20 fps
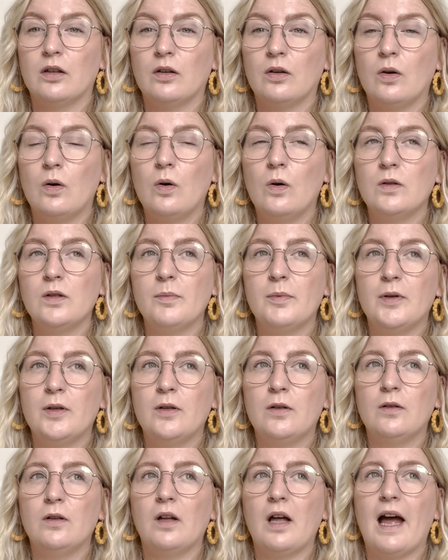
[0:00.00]

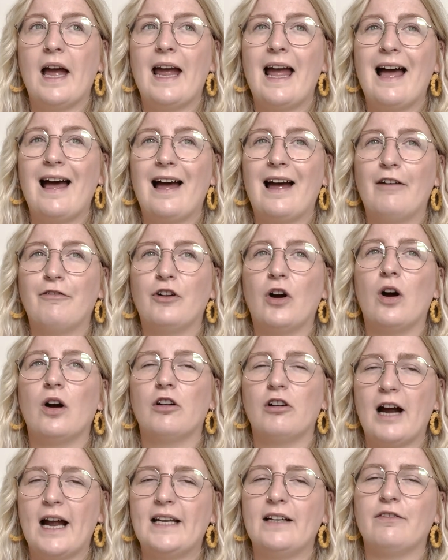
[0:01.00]
Audible. I've got a
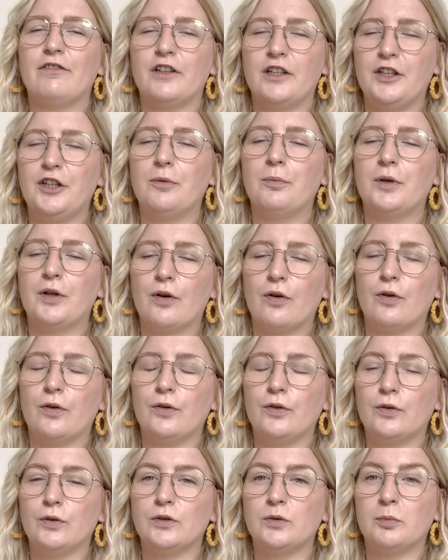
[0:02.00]
credit for a new book on
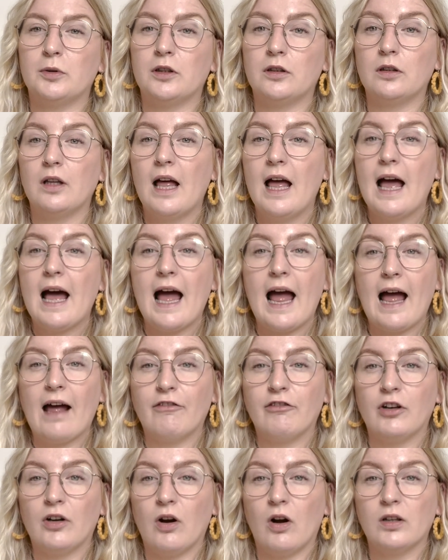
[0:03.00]
Audible. I
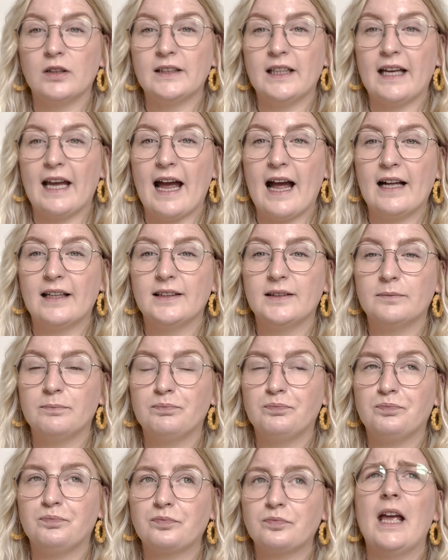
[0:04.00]
haven't got it yet.
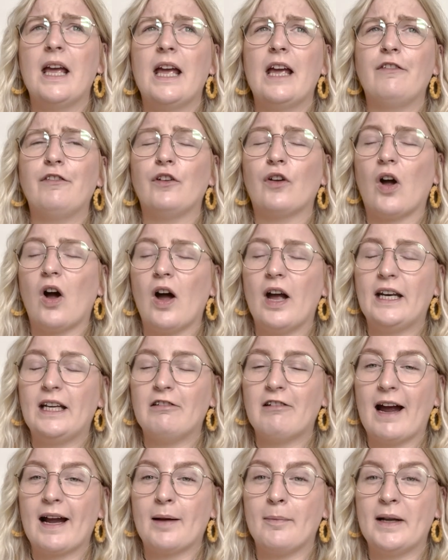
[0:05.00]
If you've got any
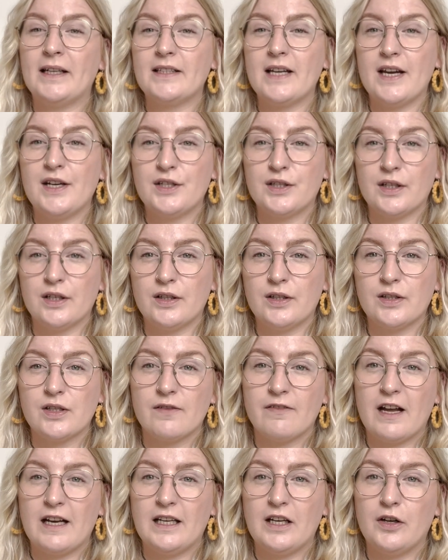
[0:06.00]
recommendations of
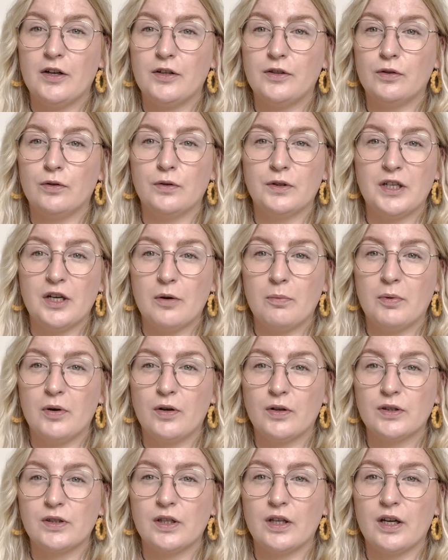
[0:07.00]
any good
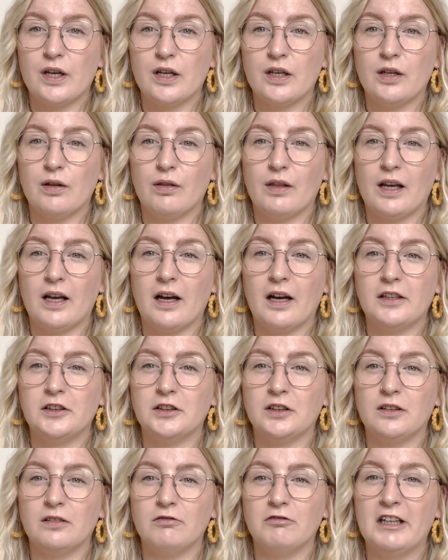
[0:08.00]
audiobooks that you think I
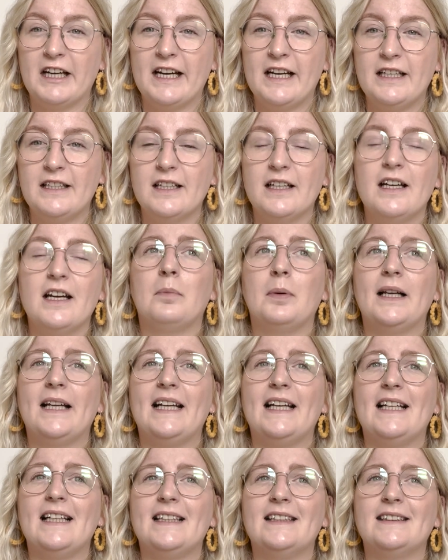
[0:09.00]
should read,
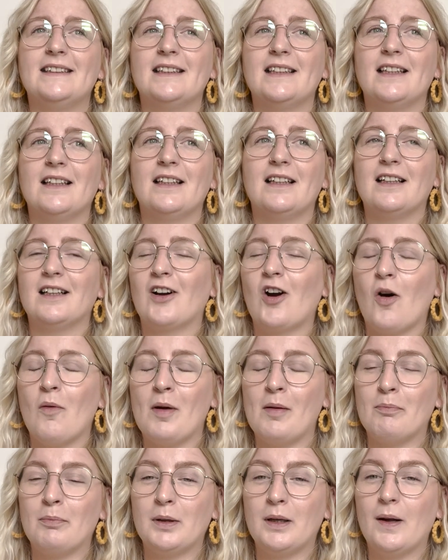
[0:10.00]
please
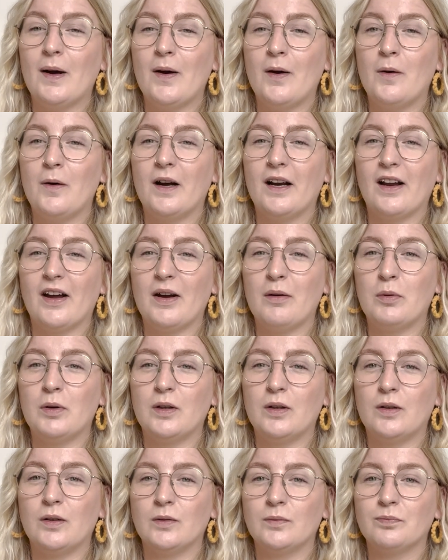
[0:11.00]
comment below and I
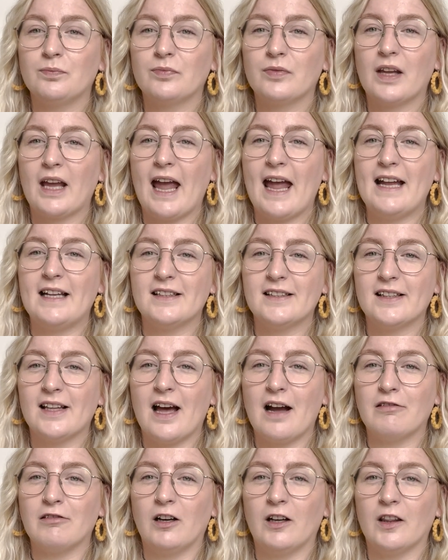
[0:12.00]
will get into
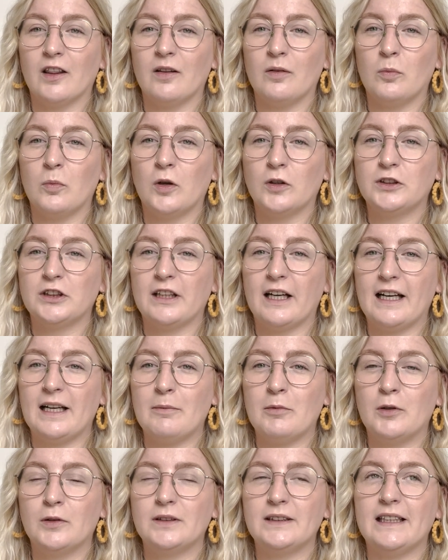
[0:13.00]
that rather than watching any
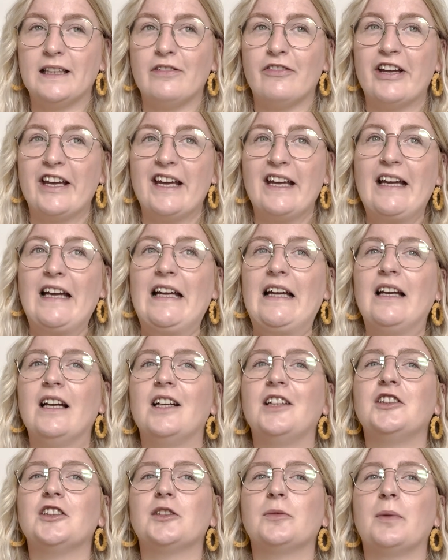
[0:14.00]
more TV,
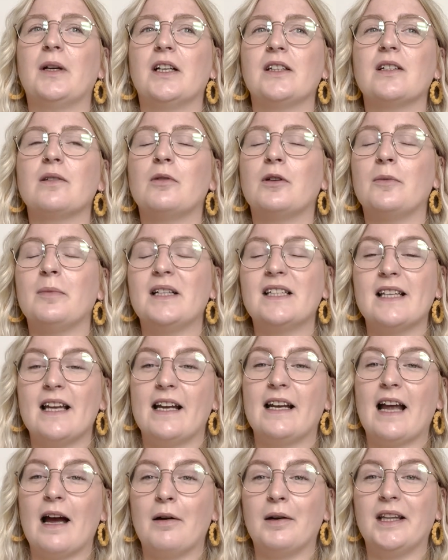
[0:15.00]
just because I want to be
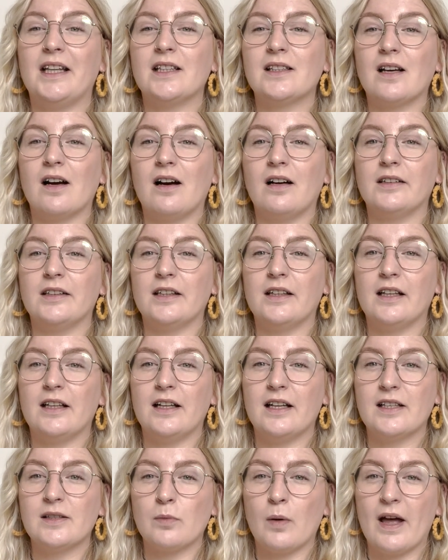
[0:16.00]
sitting out in this garden in
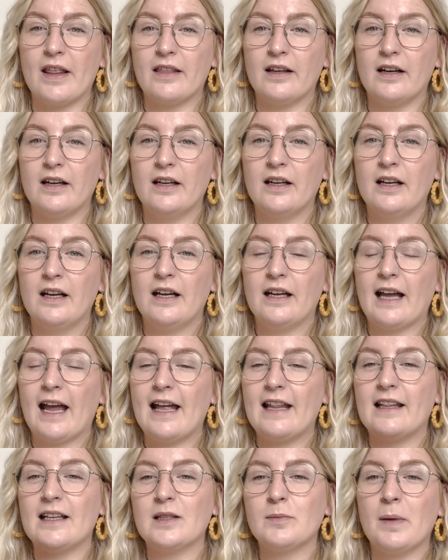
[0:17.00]
this weather,
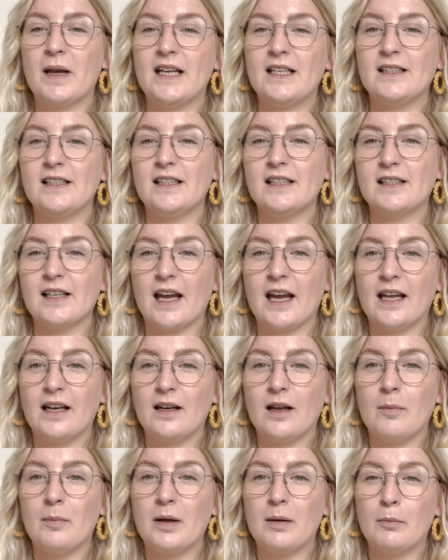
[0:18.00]
getting this pasty skin
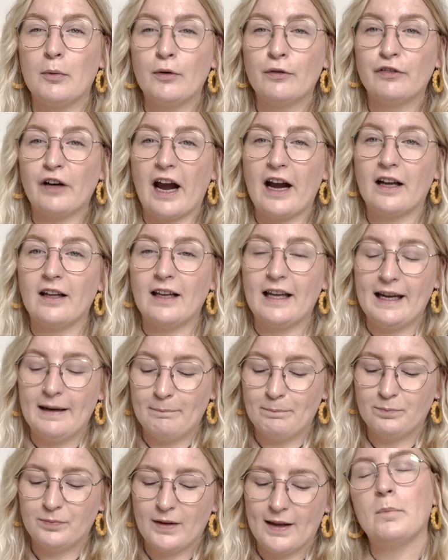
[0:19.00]
a bit more freckly.
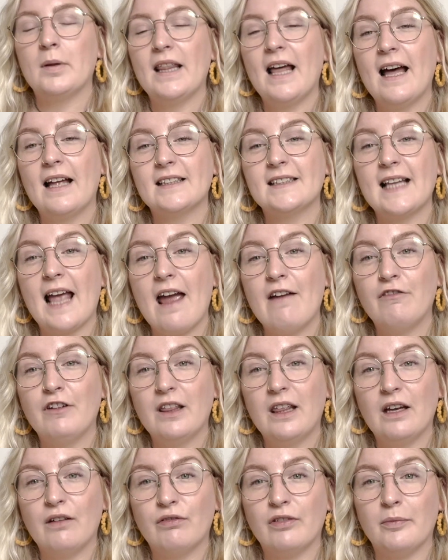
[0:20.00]
But that's
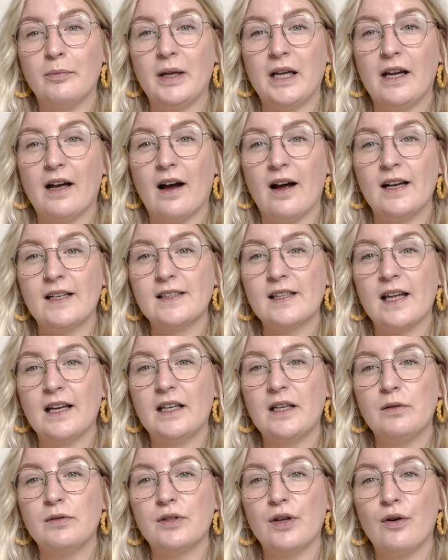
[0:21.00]
everything from me, guys.
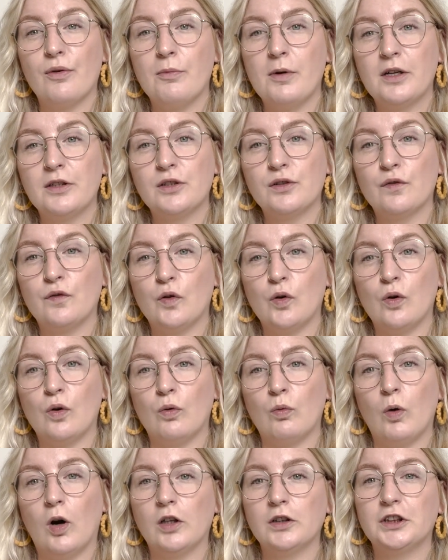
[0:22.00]
Thank you so much for
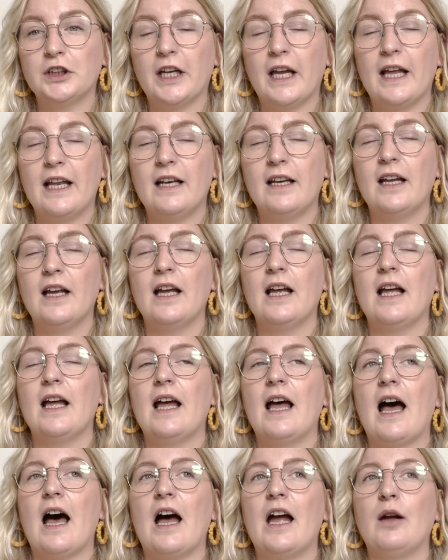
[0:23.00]
watching.
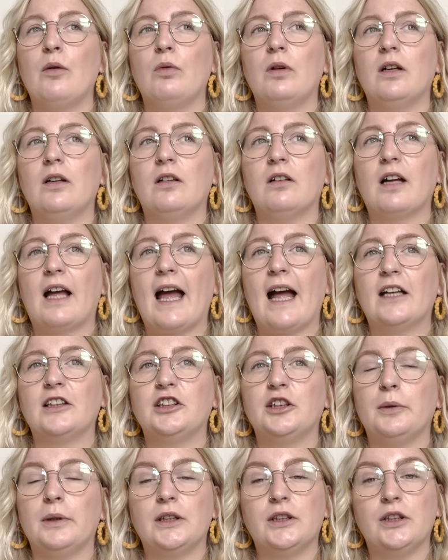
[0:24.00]
I will
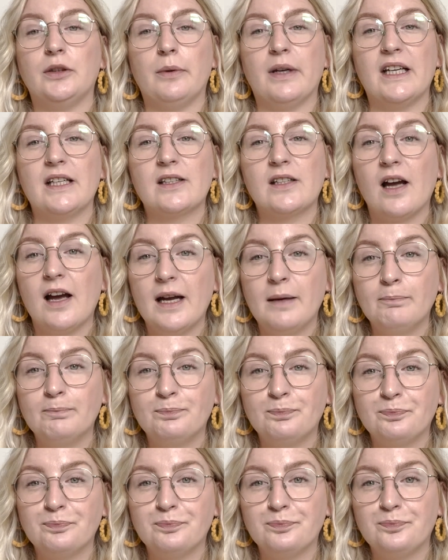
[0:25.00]
catch you in 2 weeks' time.
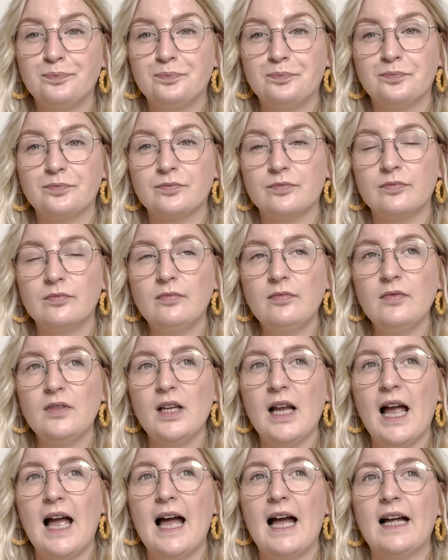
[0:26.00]

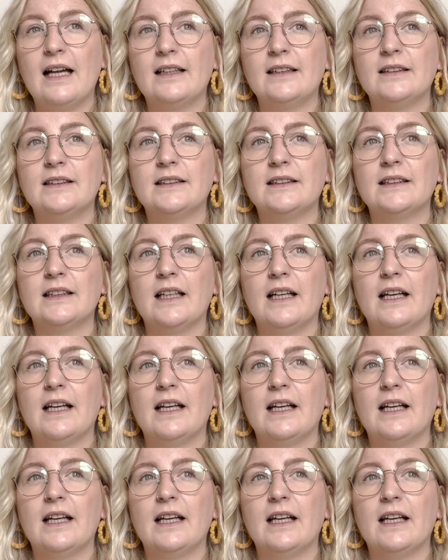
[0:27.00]
And